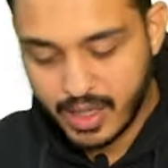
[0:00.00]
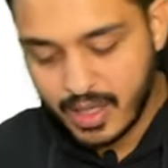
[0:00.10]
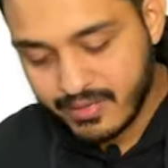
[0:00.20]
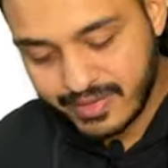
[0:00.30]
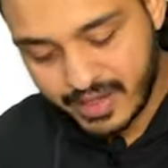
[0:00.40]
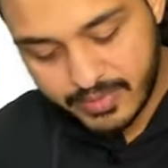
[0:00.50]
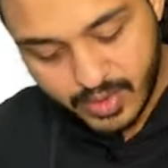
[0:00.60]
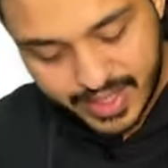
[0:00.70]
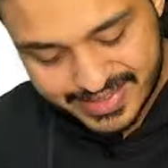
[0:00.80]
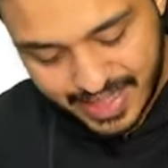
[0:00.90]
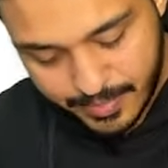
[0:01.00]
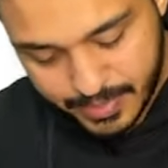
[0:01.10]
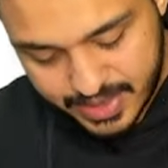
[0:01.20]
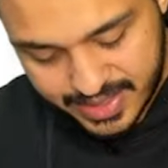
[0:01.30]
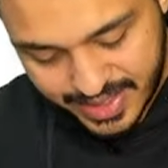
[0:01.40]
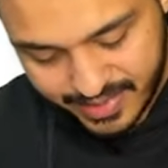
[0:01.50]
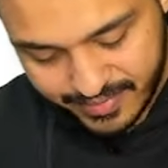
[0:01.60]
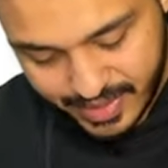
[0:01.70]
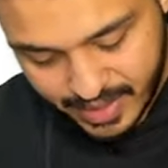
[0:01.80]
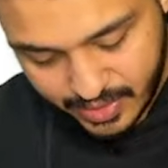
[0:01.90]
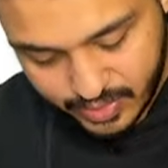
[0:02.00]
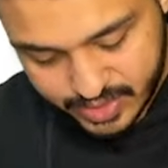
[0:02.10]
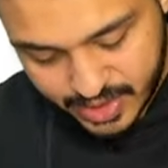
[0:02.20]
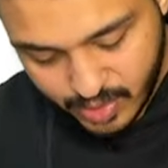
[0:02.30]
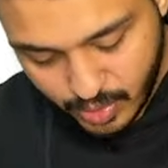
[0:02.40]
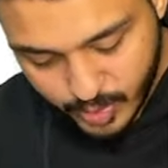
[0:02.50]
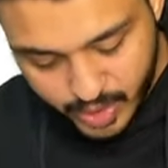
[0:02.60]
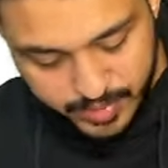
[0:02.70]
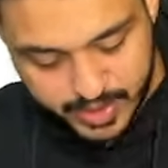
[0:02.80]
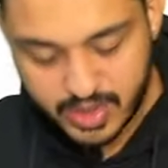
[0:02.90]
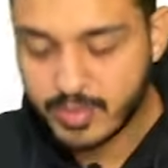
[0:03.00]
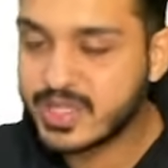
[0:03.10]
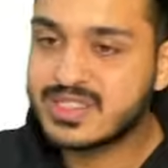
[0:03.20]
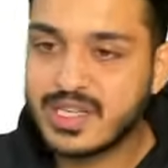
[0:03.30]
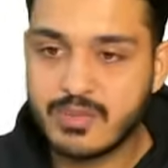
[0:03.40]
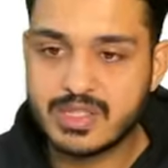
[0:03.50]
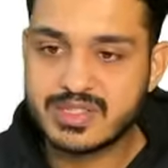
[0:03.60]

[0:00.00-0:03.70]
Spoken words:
We have got examples like we are using Gomori methionine silver stain.